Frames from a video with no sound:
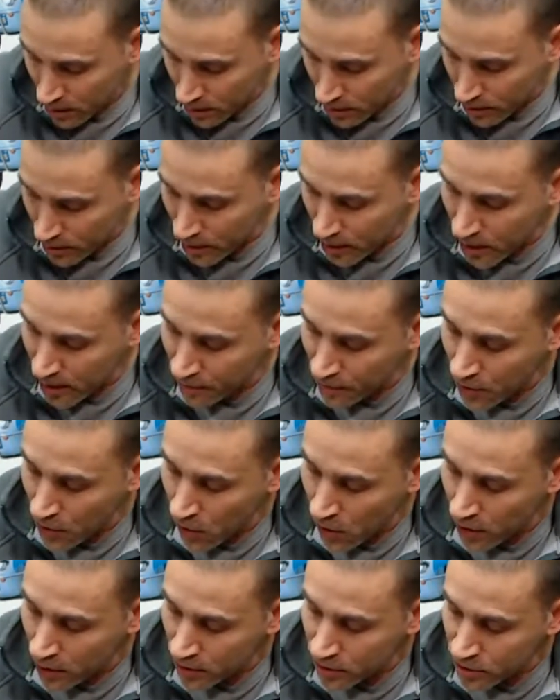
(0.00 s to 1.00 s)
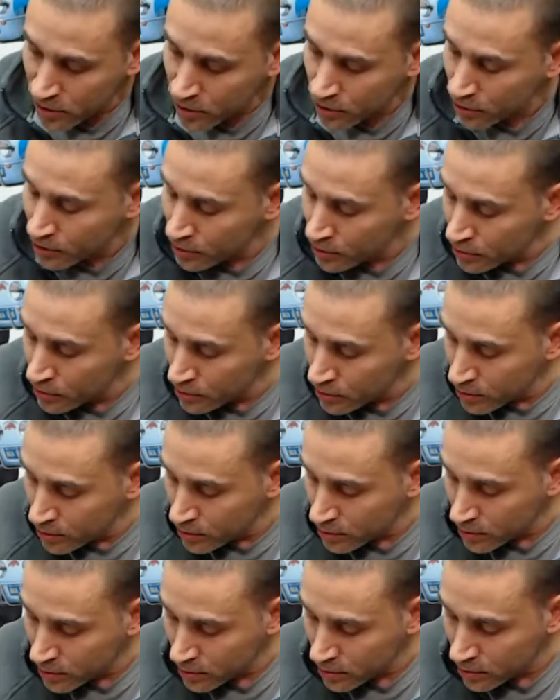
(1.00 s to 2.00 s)
So they give you all the
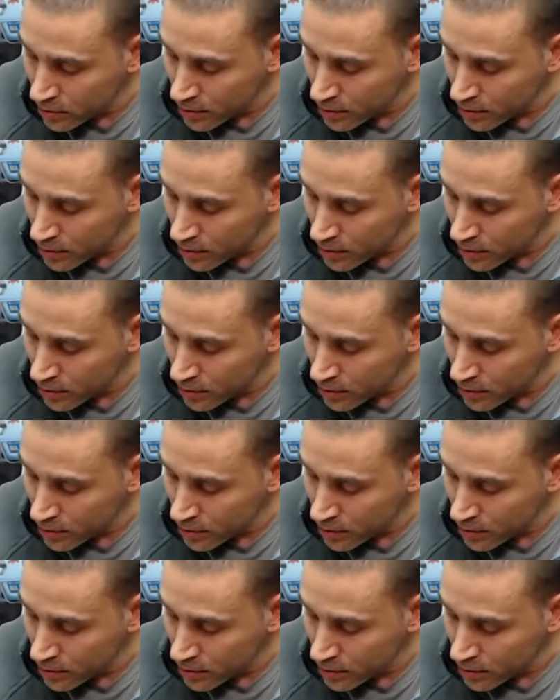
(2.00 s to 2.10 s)
screws